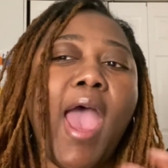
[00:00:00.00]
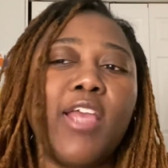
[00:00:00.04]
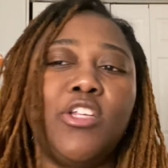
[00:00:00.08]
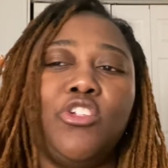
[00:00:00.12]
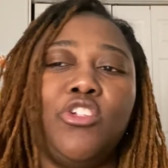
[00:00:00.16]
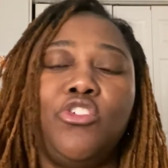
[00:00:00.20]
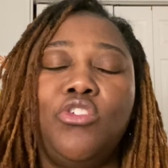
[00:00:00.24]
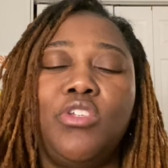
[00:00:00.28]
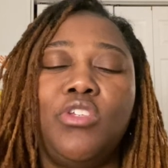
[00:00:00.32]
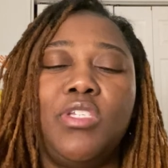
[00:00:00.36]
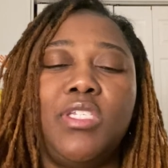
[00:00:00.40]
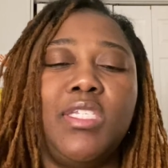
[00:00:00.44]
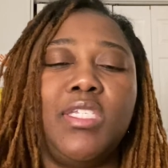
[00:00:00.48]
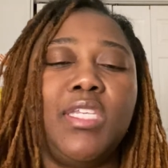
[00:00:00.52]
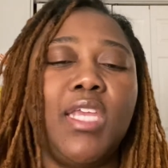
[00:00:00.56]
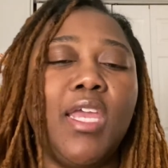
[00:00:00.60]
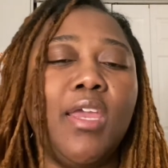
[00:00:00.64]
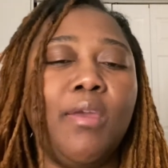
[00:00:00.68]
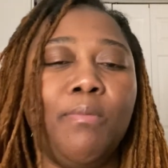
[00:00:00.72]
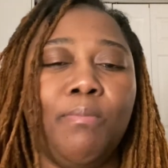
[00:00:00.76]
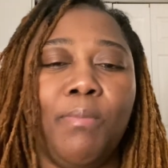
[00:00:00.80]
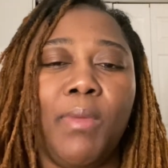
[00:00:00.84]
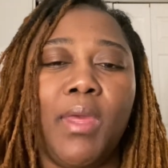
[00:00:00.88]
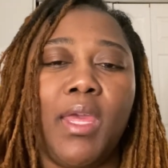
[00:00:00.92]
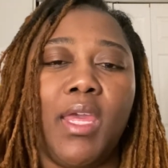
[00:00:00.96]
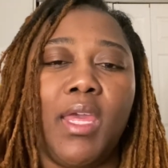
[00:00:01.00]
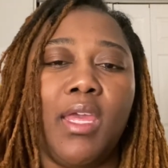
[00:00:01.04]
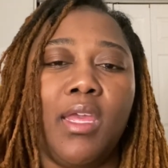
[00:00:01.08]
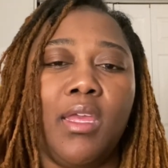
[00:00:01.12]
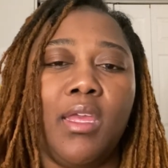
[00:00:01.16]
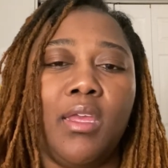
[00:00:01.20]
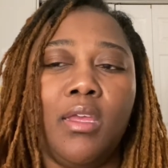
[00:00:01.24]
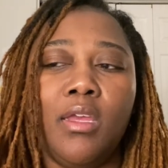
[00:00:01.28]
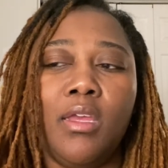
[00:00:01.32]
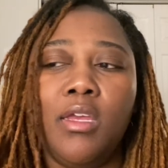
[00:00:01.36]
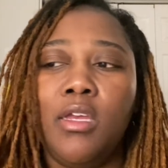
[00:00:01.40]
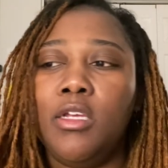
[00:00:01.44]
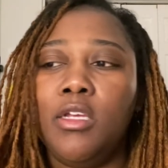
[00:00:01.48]
as you see
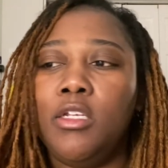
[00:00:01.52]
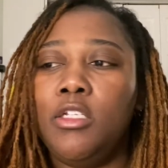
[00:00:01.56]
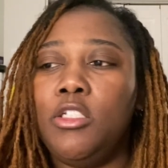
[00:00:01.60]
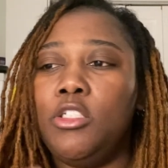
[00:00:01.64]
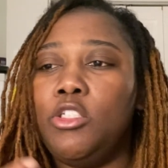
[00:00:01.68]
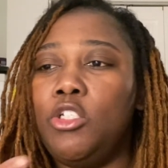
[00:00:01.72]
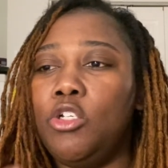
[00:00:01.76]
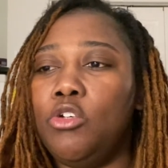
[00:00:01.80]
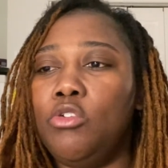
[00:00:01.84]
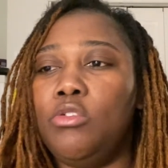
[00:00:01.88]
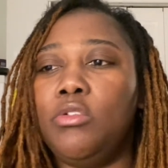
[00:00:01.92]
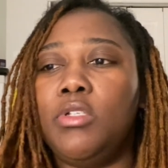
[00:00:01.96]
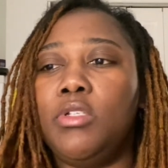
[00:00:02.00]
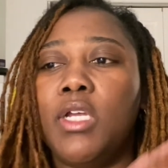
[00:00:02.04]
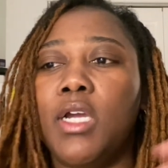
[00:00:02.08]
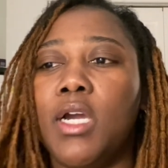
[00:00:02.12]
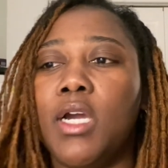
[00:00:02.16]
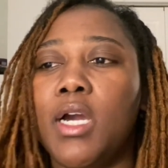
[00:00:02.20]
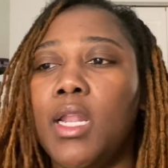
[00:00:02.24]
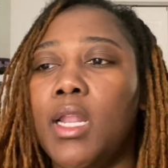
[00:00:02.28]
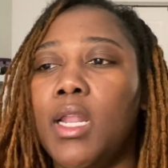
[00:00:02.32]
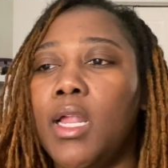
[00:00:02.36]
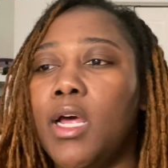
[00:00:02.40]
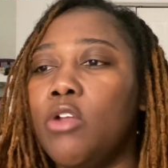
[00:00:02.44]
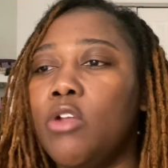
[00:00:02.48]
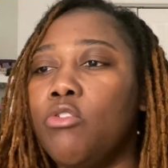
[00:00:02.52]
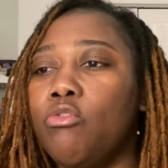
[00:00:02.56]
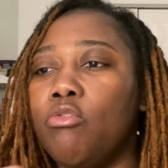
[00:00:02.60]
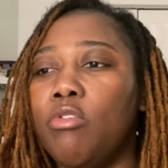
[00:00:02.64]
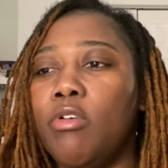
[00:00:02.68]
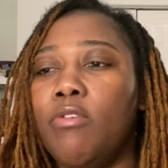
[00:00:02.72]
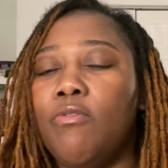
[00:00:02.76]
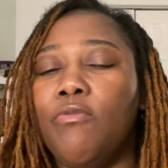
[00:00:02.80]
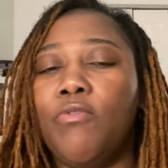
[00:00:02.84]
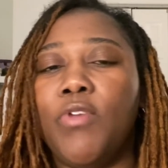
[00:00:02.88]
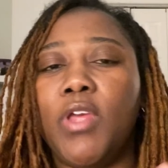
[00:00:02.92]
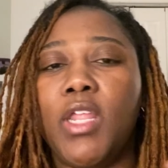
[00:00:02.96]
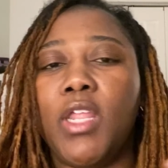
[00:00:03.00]
me do
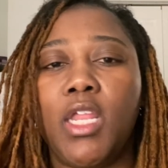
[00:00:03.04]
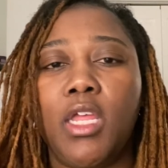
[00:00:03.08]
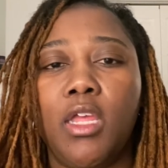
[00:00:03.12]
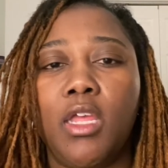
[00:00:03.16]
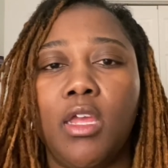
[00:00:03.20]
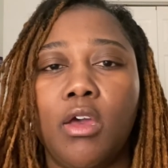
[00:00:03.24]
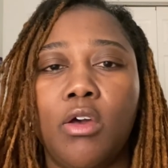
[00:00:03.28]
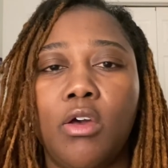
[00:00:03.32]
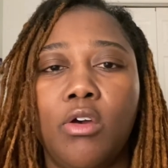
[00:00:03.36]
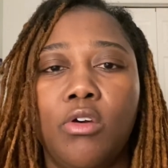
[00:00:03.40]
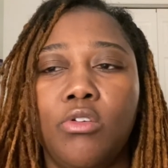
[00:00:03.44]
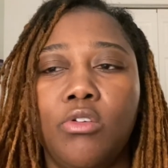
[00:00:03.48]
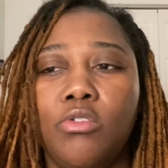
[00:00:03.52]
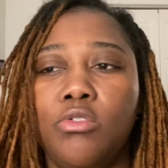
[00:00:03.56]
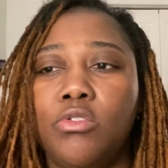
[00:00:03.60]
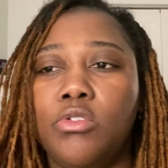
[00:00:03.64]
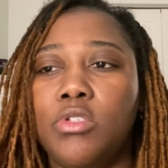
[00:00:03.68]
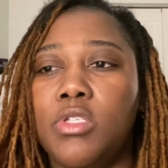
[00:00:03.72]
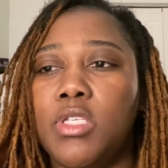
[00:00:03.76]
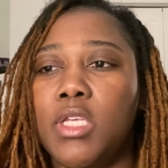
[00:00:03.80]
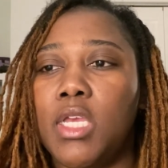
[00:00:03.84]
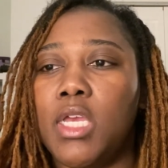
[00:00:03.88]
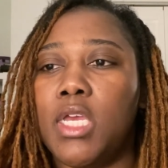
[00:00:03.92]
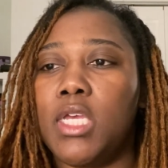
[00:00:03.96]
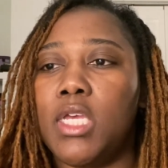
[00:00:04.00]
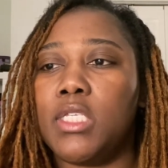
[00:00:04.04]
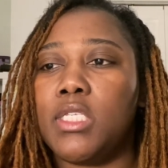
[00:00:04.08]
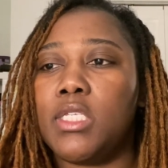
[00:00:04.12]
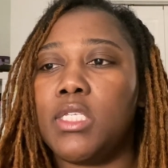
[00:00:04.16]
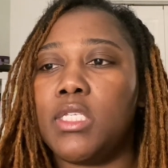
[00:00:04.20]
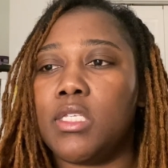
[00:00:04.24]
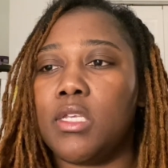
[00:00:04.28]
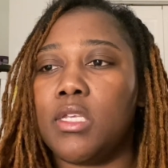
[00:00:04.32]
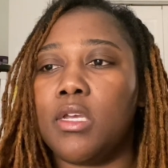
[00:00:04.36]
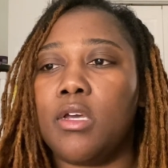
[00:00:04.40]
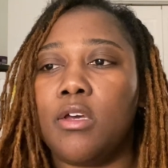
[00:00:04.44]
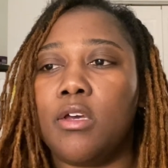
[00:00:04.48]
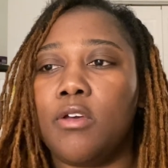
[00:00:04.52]
decluttering videos
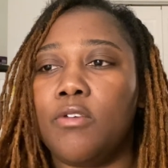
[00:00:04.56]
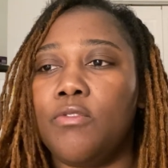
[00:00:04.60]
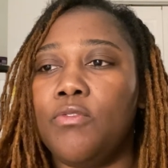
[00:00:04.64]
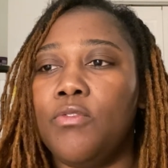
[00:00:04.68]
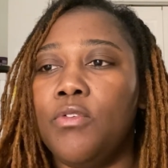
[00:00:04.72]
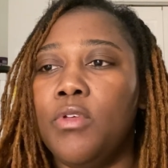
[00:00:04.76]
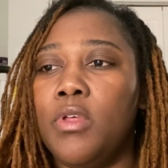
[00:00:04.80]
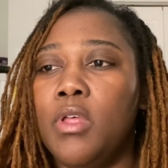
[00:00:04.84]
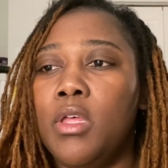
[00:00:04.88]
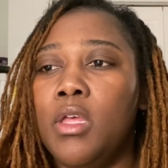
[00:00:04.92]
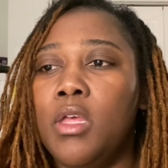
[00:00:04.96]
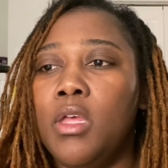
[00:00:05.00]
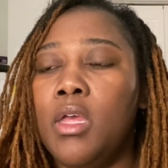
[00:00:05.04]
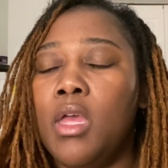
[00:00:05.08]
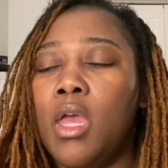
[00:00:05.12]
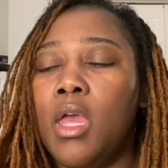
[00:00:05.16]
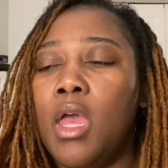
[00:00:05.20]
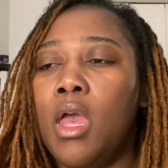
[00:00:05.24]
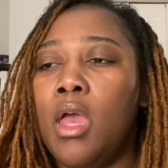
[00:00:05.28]
and stuff,